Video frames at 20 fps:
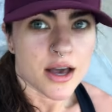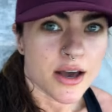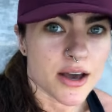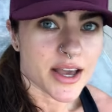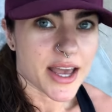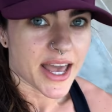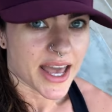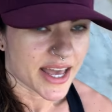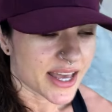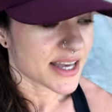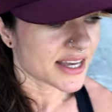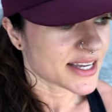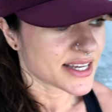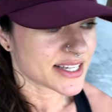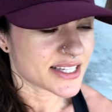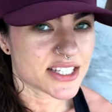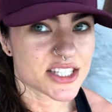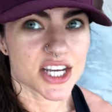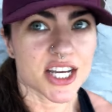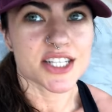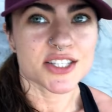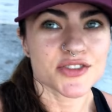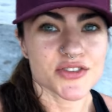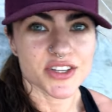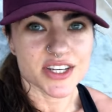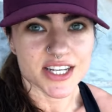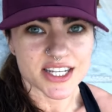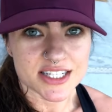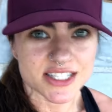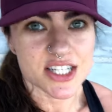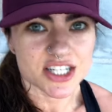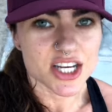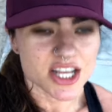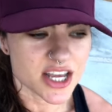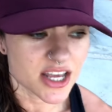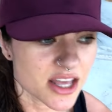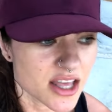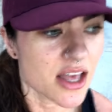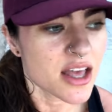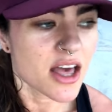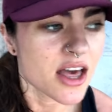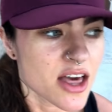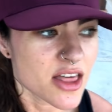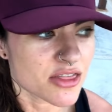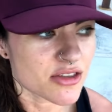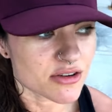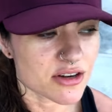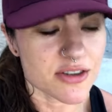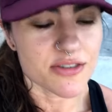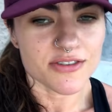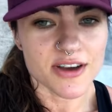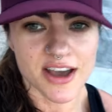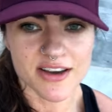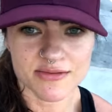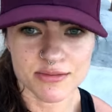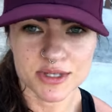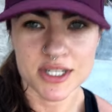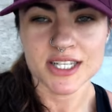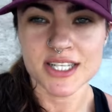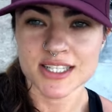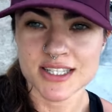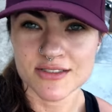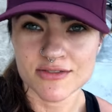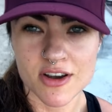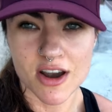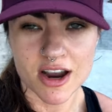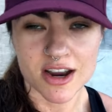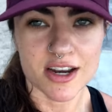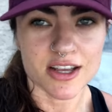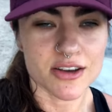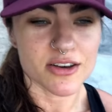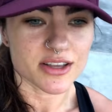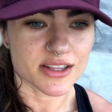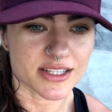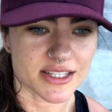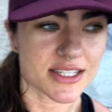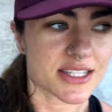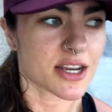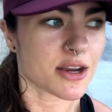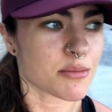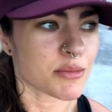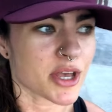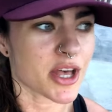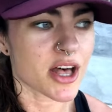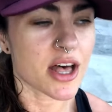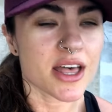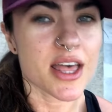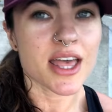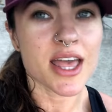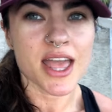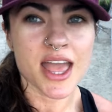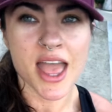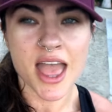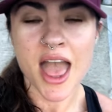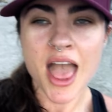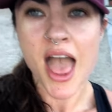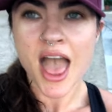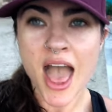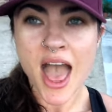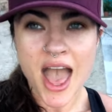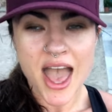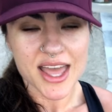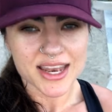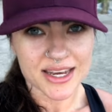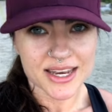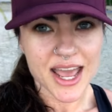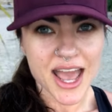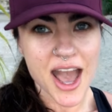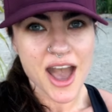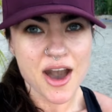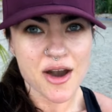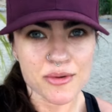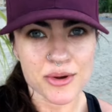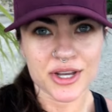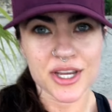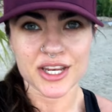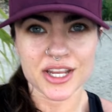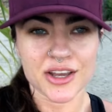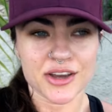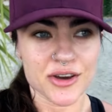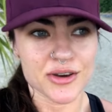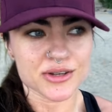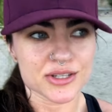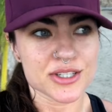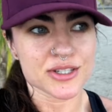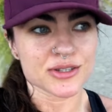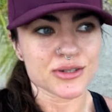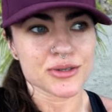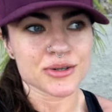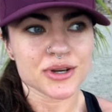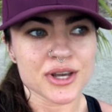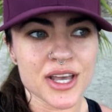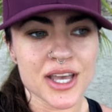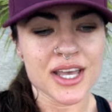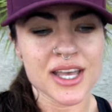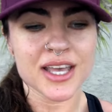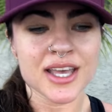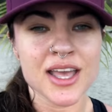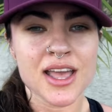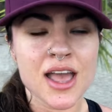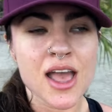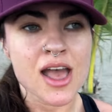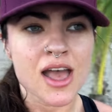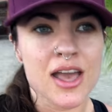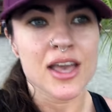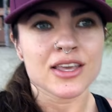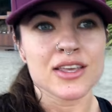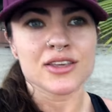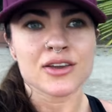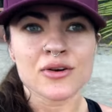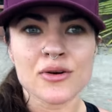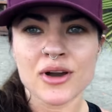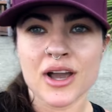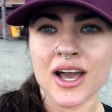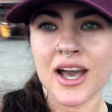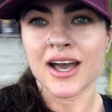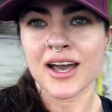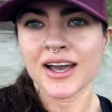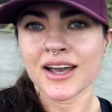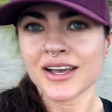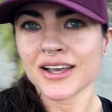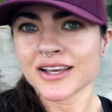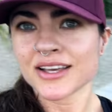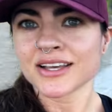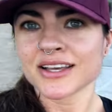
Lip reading: Okay, just finished 35 minutes of cardio on the stairmill, and now we're gonna go do yoga